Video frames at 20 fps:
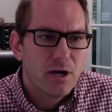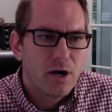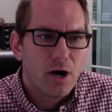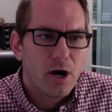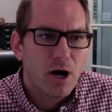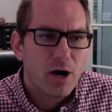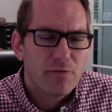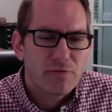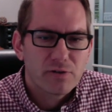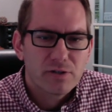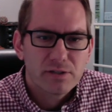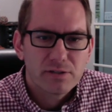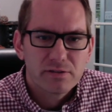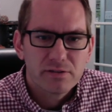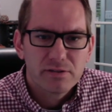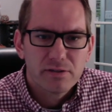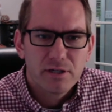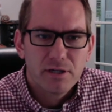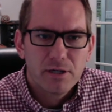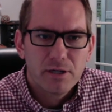
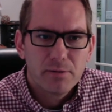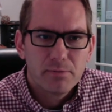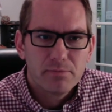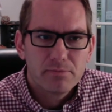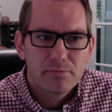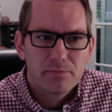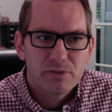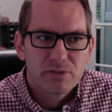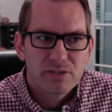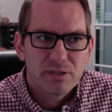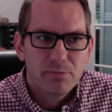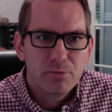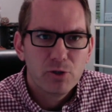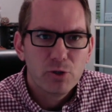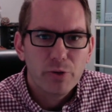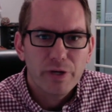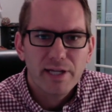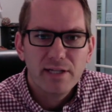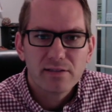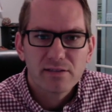offered some
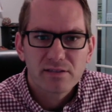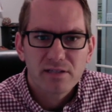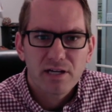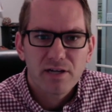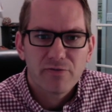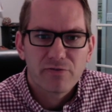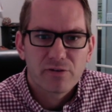new insight